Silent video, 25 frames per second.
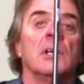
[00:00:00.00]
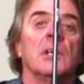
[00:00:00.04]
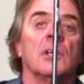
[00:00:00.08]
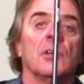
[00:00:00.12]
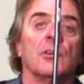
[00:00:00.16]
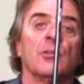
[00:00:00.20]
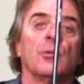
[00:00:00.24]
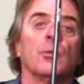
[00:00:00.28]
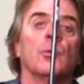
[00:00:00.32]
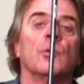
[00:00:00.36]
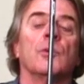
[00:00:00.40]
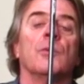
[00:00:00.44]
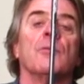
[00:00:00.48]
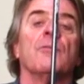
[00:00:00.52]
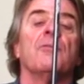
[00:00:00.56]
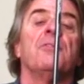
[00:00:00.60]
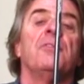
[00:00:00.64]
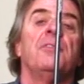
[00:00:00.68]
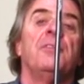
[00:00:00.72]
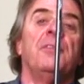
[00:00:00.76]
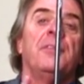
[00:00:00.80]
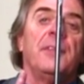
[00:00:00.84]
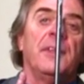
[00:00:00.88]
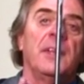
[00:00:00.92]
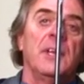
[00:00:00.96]
It's one
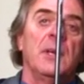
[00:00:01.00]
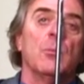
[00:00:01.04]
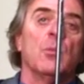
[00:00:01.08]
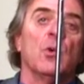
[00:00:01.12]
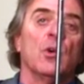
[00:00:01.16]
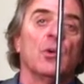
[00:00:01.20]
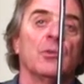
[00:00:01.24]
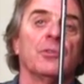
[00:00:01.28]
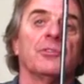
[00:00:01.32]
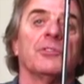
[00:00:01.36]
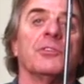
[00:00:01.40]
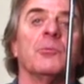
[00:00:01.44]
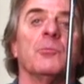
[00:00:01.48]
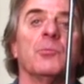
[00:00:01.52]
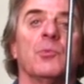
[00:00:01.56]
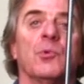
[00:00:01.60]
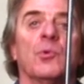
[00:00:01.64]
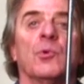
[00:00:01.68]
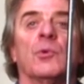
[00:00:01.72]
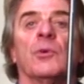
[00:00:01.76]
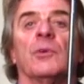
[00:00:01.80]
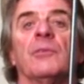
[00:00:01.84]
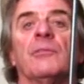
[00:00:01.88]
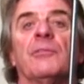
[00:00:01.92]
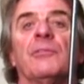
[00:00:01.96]
of the most
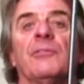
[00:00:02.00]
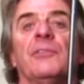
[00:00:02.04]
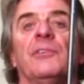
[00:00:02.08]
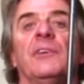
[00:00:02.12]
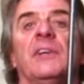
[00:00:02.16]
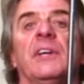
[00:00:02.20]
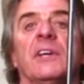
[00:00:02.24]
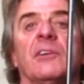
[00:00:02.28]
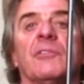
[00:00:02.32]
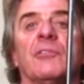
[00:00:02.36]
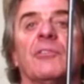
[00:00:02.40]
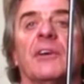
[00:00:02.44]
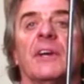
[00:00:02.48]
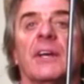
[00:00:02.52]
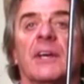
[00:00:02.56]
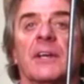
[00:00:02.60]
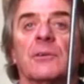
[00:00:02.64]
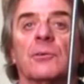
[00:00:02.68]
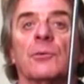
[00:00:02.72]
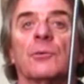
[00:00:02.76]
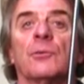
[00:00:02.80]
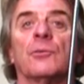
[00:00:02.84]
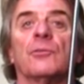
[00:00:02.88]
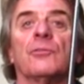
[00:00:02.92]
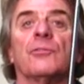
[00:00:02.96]
important fitting
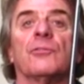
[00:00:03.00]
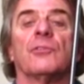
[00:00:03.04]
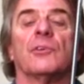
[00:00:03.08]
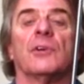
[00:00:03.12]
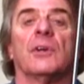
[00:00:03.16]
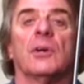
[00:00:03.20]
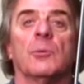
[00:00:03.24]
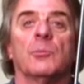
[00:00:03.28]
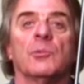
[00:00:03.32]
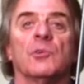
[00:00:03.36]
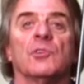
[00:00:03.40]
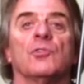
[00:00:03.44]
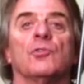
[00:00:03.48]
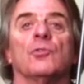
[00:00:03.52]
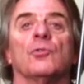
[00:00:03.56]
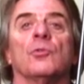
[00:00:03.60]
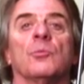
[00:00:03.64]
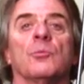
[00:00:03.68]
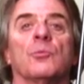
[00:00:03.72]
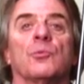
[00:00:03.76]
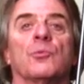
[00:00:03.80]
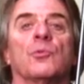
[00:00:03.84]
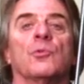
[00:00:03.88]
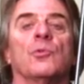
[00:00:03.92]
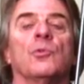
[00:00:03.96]
factors for helping to
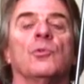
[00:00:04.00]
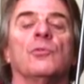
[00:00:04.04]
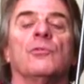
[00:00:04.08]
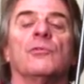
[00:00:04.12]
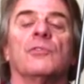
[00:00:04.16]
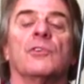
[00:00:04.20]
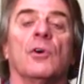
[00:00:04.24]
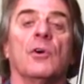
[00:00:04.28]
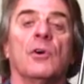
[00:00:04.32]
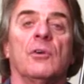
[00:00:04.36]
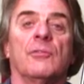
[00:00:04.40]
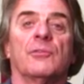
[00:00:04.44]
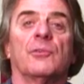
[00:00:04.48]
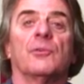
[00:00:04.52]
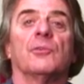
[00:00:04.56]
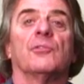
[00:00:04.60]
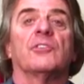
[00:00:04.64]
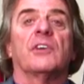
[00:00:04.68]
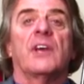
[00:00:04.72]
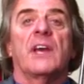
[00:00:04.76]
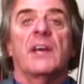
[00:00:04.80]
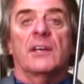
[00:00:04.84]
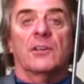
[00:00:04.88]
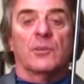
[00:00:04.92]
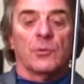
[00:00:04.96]
improve golfers'
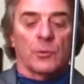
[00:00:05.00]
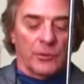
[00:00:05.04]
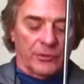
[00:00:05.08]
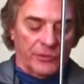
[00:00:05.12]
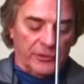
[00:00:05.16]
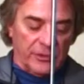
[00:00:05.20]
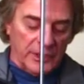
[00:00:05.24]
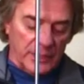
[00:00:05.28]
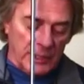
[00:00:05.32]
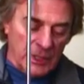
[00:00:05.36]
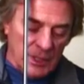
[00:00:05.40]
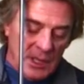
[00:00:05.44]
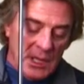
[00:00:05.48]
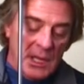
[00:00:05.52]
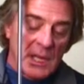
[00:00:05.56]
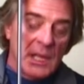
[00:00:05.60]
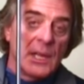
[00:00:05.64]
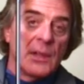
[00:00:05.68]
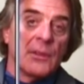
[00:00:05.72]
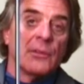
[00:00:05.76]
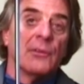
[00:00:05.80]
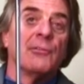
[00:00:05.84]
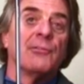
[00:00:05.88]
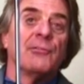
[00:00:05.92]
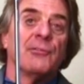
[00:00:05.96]
accuracy.
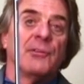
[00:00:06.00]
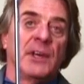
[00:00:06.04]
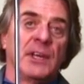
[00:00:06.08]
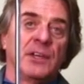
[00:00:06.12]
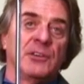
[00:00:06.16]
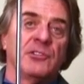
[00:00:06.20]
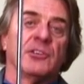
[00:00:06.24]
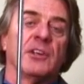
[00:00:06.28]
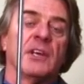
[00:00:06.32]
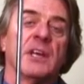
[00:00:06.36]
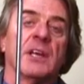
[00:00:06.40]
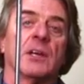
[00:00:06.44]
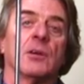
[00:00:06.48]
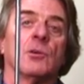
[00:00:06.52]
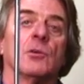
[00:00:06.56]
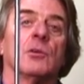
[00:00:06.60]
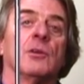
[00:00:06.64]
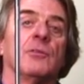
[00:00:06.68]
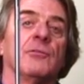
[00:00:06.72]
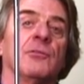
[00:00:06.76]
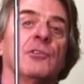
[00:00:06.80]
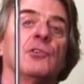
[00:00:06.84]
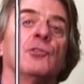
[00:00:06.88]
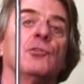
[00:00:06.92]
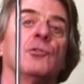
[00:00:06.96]
The face angle
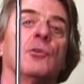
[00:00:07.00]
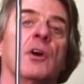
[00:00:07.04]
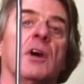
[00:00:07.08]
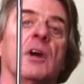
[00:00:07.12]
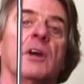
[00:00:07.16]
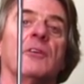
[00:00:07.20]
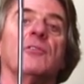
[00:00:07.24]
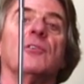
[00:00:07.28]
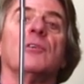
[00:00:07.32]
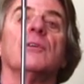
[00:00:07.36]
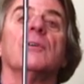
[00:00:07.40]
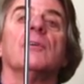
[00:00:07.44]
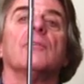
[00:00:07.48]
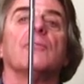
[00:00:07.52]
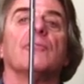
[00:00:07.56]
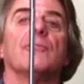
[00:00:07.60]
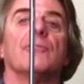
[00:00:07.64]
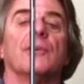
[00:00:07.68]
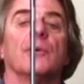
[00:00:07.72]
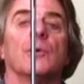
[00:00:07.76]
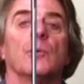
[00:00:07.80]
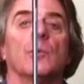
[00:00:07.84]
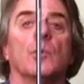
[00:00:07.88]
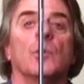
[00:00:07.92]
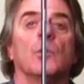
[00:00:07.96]
of the driver,
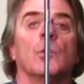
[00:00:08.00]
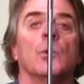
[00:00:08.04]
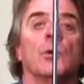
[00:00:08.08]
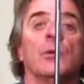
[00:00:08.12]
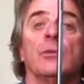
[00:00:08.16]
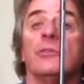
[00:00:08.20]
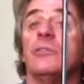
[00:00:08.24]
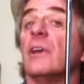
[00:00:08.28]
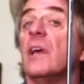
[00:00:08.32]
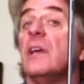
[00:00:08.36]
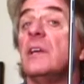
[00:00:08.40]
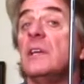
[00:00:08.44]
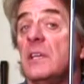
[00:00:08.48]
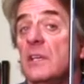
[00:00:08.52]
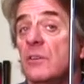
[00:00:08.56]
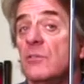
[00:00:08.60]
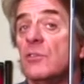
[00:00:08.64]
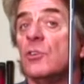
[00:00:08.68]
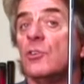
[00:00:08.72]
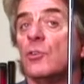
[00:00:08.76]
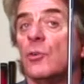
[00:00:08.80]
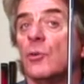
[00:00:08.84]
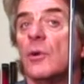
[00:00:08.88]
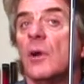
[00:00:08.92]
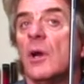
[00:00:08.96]
fairway woods, and
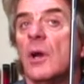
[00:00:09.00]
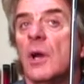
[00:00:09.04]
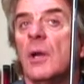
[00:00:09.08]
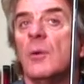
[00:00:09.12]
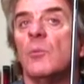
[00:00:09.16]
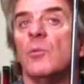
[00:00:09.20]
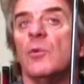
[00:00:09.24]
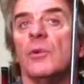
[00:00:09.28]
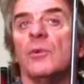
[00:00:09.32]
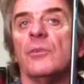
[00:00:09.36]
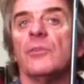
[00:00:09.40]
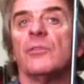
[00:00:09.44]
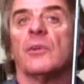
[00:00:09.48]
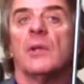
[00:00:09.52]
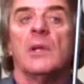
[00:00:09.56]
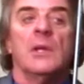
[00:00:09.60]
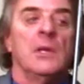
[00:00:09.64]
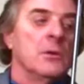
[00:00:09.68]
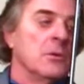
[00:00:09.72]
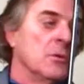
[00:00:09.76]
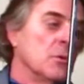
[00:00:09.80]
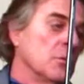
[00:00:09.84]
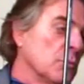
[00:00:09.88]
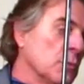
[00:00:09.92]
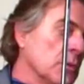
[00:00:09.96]
even your hybrids.
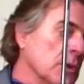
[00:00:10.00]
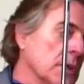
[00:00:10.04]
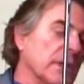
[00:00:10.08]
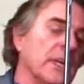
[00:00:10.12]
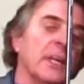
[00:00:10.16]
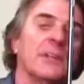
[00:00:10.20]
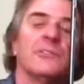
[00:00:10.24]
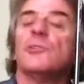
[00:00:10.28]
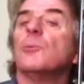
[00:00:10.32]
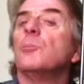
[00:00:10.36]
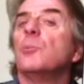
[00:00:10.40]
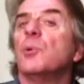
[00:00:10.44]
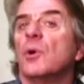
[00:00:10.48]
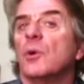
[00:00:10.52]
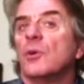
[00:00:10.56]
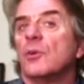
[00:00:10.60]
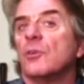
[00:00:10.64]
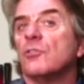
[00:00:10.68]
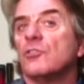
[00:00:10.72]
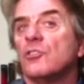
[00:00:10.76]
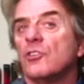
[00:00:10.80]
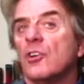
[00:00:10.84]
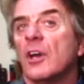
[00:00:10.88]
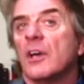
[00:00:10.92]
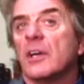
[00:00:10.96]
Well, that's a part
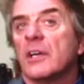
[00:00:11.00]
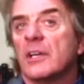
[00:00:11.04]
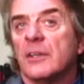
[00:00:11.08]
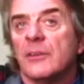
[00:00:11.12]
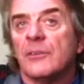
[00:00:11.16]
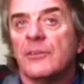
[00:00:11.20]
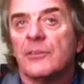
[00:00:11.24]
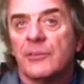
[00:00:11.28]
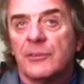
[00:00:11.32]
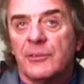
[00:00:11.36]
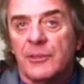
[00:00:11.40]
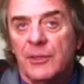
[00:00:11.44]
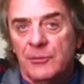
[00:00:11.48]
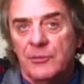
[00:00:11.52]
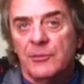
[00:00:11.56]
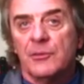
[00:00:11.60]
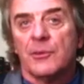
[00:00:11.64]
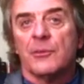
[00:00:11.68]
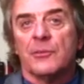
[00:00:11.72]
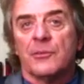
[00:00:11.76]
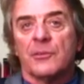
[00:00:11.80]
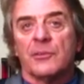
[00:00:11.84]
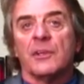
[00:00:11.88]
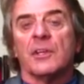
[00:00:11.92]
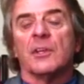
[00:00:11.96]
of shot
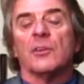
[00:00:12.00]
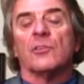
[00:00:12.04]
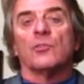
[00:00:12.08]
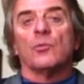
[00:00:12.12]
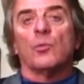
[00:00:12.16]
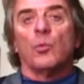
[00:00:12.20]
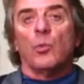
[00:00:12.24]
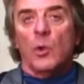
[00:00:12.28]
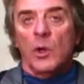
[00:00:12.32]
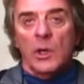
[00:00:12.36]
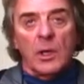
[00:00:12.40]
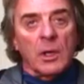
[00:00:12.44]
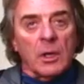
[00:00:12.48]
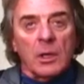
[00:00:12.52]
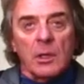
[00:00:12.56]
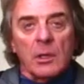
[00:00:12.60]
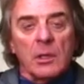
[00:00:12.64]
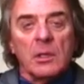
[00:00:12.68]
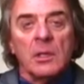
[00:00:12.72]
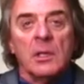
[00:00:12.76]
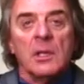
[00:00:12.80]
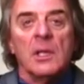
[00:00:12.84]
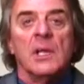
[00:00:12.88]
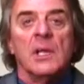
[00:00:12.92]
consistency as well,